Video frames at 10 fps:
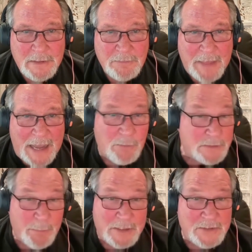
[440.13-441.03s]
that was
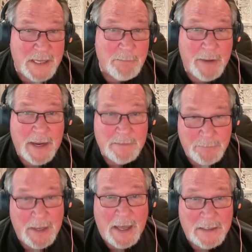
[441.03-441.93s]
my setback. To
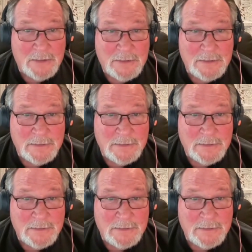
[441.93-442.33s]
be honest,